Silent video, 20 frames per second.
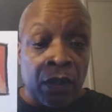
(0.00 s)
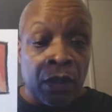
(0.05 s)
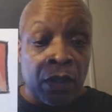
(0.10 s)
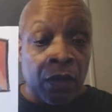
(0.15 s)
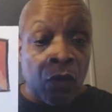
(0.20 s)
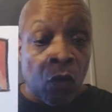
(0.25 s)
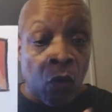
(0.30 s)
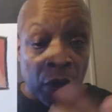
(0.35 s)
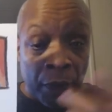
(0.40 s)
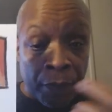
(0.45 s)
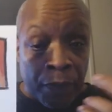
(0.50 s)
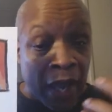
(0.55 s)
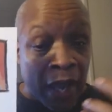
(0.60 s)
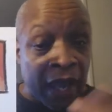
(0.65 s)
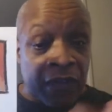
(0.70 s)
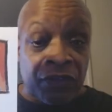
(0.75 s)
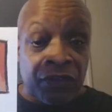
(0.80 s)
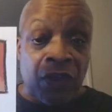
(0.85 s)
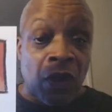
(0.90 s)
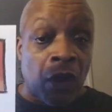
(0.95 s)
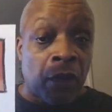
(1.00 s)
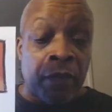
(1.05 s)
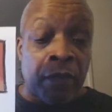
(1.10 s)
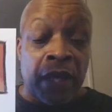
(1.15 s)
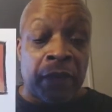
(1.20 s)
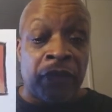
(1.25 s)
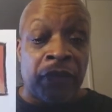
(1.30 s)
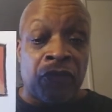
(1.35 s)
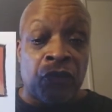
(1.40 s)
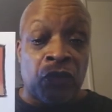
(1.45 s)
or the pastel
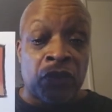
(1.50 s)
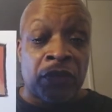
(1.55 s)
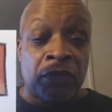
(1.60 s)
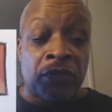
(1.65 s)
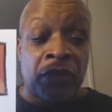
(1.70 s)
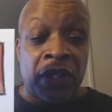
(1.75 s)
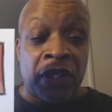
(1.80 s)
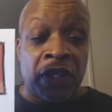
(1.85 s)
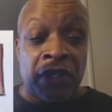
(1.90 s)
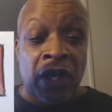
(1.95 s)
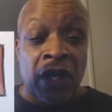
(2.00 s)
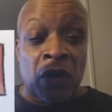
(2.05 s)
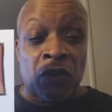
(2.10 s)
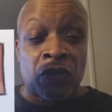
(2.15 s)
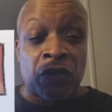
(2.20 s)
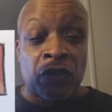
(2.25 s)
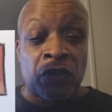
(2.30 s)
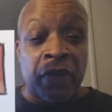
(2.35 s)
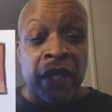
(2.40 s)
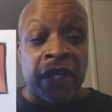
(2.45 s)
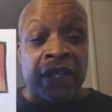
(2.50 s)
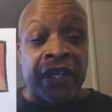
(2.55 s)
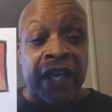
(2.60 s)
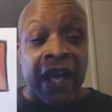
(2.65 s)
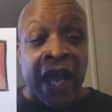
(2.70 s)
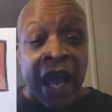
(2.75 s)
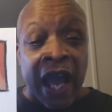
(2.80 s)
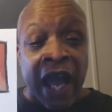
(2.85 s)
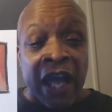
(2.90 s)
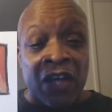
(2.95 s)
maybe for some details, but the
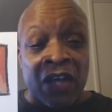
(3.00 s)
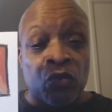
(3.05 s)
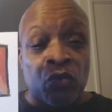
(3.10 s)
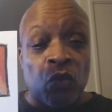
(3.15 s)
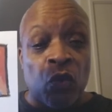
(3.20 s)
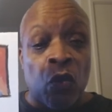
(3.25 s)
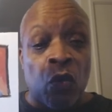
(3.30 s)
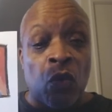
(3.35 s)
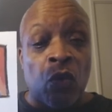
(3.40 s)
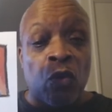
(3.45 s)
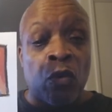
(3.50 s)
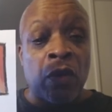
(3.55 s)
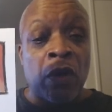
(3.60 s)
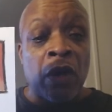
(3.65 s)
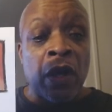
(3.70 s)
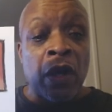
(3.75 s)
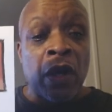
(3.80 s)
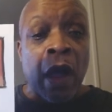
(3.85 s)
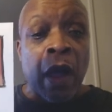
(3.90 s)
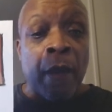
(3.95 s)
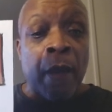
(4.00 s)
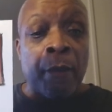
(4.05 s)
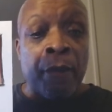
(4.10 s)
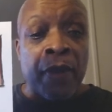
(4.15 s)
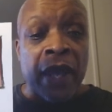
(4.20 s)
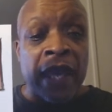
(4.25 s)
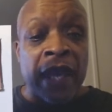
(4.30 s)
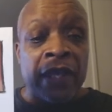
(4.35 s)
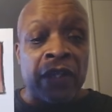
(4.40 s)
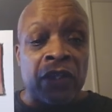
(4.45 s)
actual
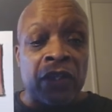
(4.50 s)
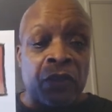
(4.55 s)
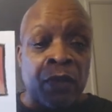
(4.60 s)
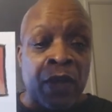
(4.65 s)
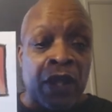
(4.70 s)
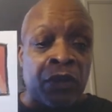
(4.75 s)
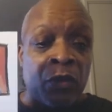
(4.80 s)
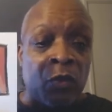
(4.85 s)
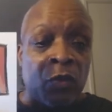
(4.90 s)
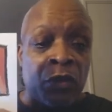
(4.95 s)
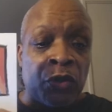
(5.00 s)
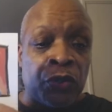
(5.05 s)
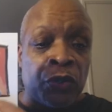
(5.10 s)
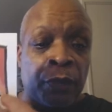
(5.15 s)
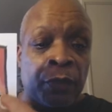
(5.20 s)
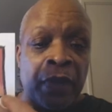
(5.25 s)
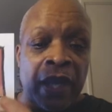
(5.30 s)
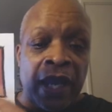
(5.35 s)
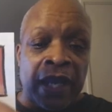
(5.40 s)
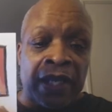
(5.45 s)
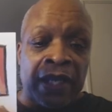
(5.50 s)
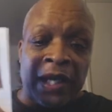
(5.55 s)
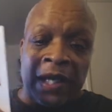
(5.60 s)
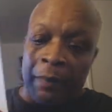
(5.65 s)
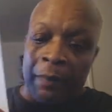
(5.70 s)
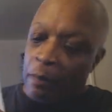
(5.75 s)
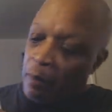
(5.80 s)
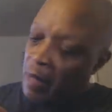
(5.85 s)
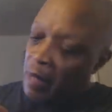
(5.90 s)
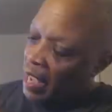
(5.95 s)
paint, especially when you're
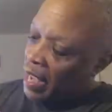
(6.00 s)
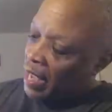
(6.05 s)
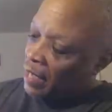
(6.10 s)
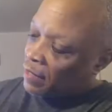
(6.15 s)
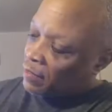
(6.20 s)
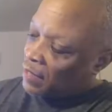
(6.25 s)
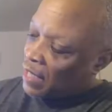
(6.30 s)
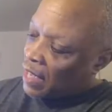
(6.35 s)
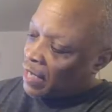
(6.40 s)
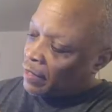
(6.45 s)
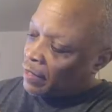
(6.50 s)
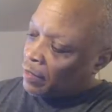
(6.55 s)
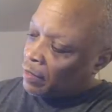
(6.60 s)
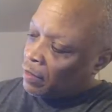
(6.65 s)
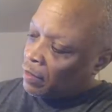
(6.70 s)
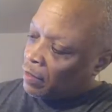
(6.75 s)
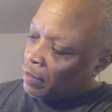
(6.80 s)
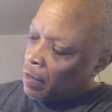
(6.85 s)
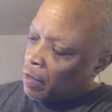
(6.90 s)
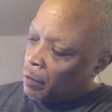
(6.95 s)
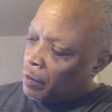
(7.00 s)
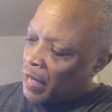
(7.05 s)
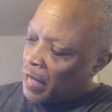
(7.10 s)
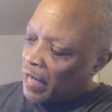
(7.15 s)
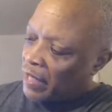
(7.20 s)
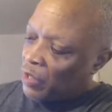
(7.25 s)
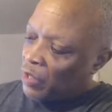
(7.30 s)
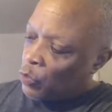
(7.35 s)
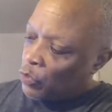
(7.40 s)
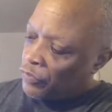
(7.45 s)
painting mass, like
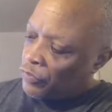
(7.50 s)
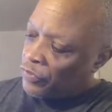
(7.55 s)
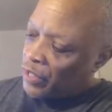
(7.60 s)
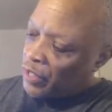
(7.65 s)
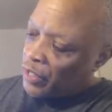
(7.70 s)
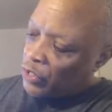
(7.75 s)
painting within the